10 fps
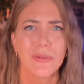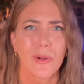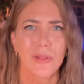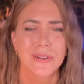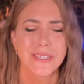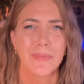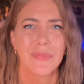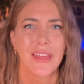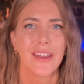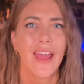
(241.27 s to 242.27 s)
roll or
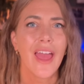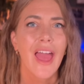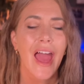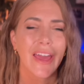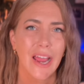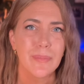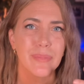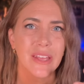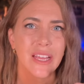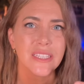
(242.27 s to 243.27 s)
something. And I
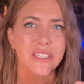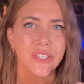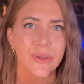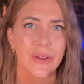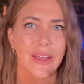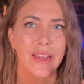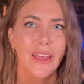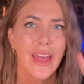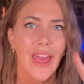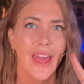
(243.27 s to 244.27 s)
bit into it
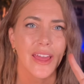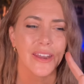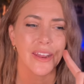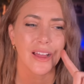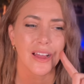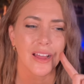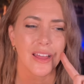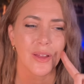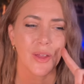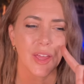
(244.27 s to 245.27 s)
and
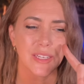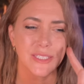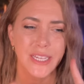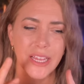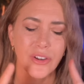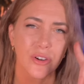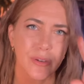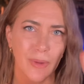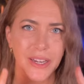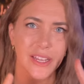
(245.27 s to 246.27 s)
it
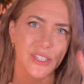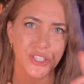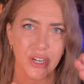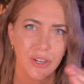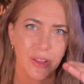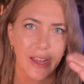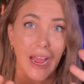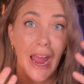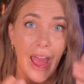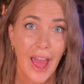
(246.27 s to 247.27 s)
teetered my denture. Like
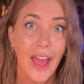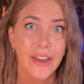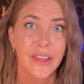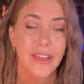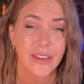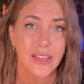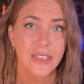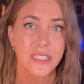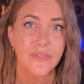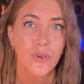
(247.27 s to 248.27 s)
I had
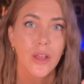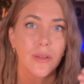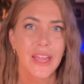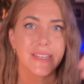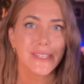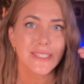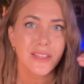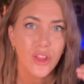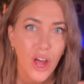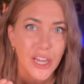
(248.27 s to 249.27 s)
adhesive on, it
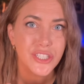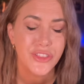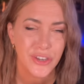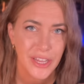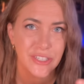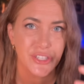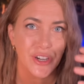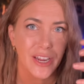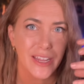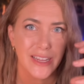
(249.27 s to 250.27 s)
dislodged the
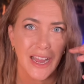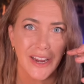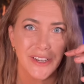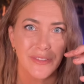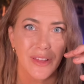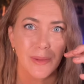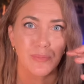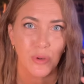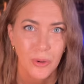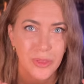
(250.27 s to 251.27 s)
denture. It kind of like
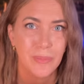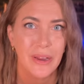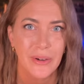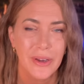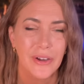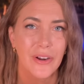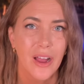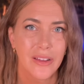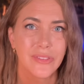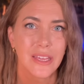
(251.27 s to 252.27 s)
broke the barrier
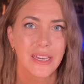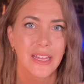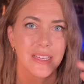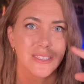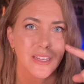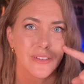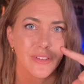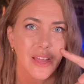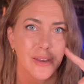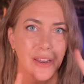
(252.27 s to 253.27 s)
of the adhesive
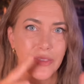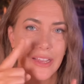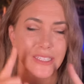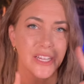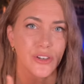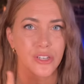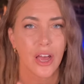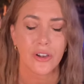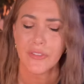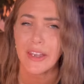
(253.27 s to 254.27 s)
and they teeter
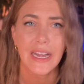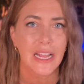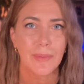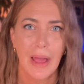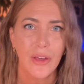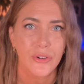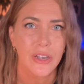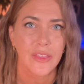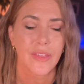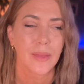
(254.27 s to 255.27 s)
tottered. They didn't come out or
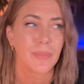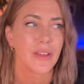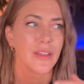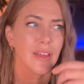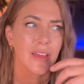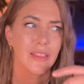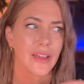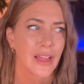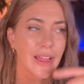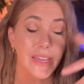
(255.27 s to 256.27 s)
anything, but
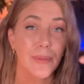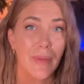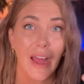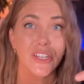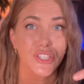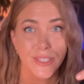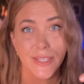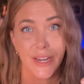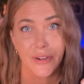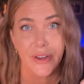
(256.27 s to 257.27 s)
like I can imagine a
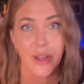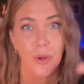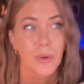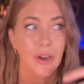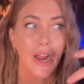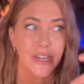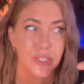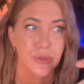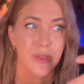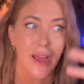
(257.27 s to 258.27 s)
scenario where I
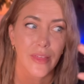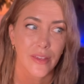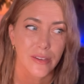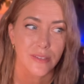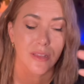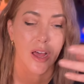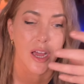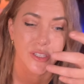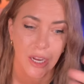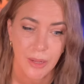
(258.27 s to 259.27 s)
do that, they
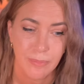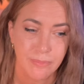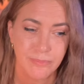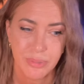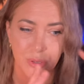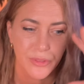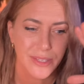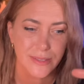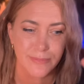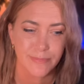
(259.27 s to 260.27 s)
dislodge, I pull
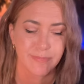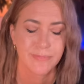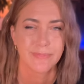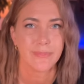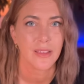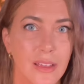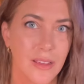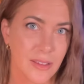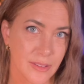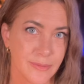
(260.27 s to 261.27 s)
this
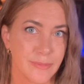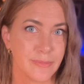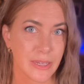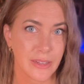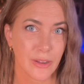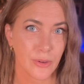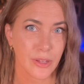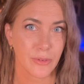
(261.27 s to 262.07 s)
big hoagie